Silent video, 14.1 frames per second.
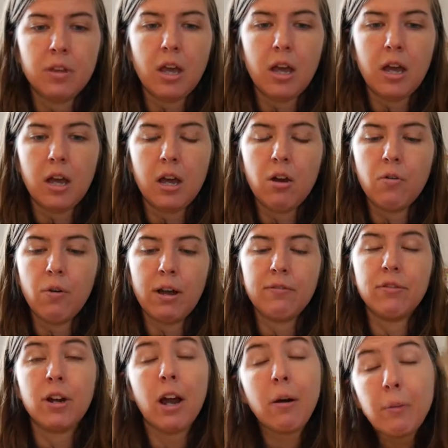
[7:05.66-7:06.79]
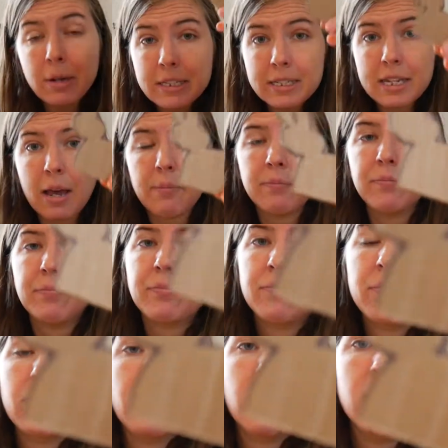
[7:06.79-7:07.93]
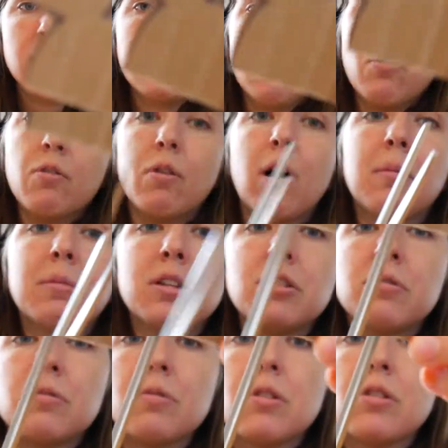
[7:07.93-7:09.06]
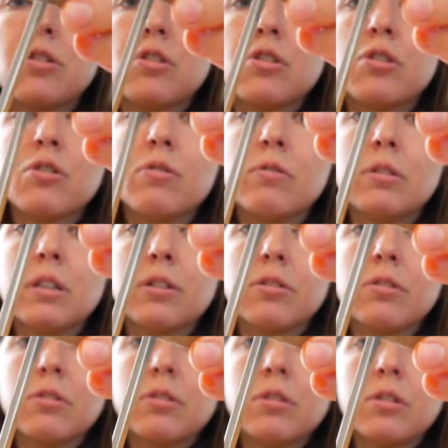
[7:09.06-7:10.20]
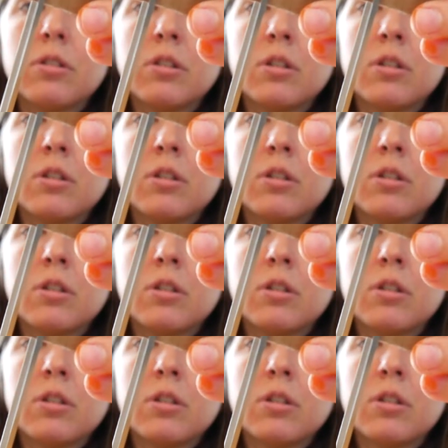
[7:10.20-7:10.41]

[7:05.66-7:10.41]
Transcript: Uh, oh, I forgot one step. So I'm going to do two little